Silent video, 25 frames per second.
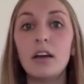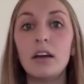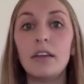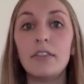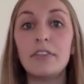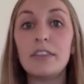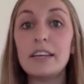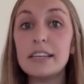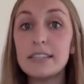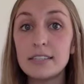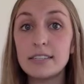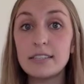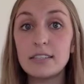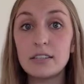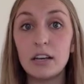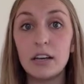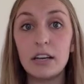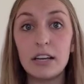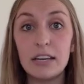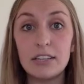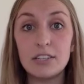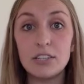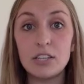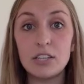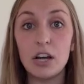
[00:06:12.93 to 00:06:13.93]
This
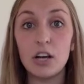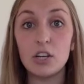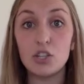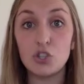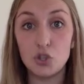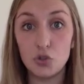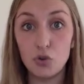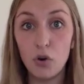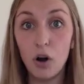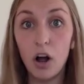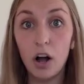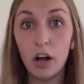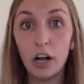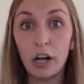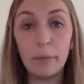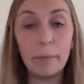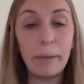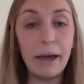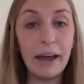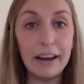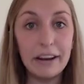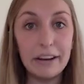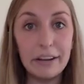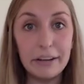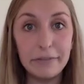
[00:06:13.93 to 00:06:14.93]
is a strong
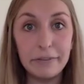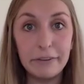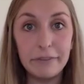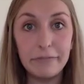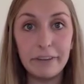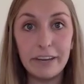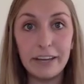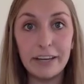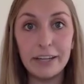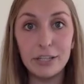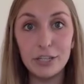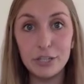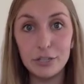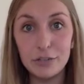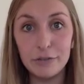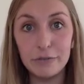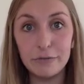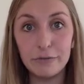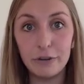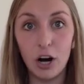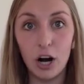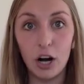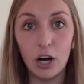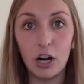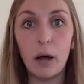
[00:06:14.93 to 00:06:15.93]
competitive advantage
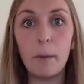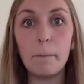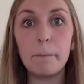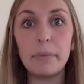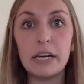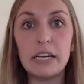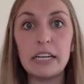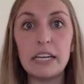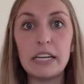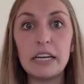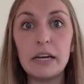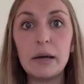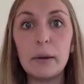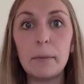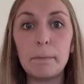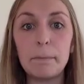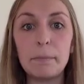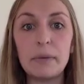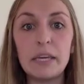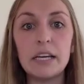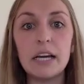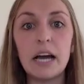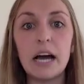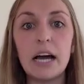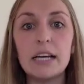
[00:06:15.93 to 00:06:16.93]
for our company
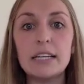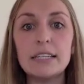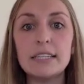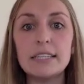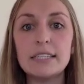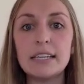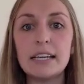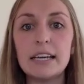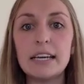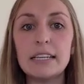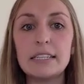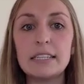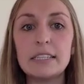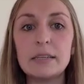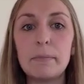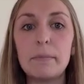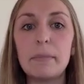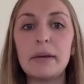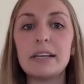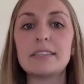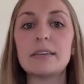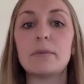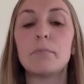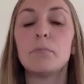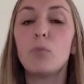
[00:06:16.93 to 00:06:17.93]
because it
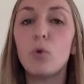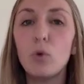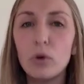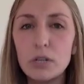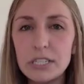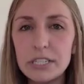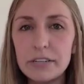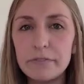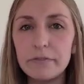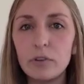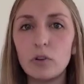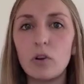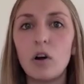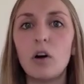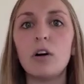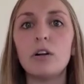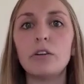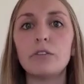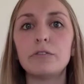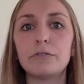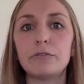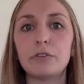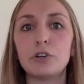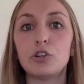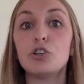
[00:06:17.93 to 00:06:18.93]
makes it more
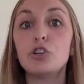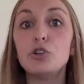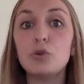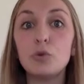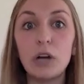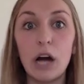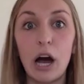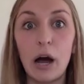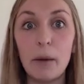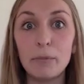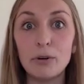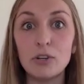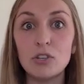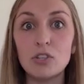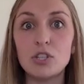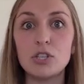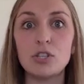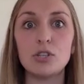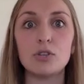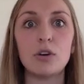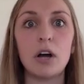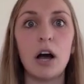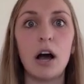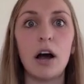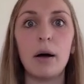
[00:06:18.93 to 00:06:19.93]
difficult for newcomers
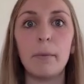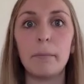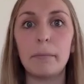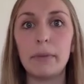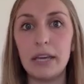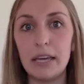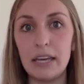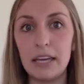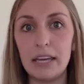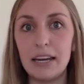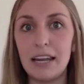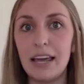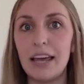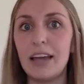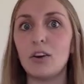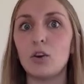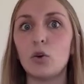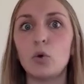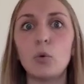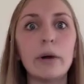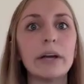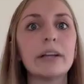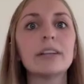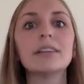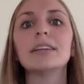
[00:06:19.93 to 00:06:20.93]
to come in and
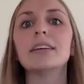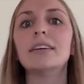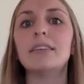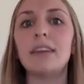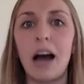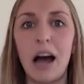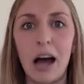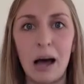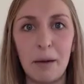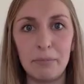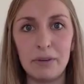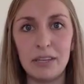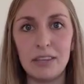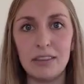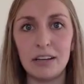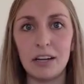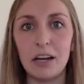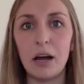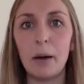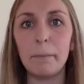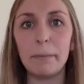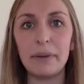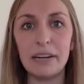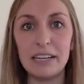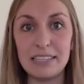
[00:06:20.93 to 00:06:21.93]
quickly copy the
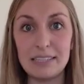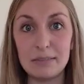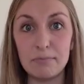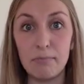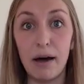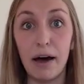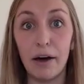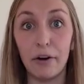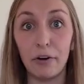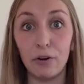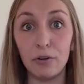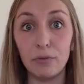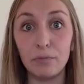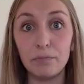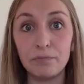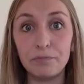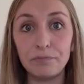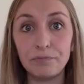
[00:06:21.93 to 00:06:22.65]
company's model.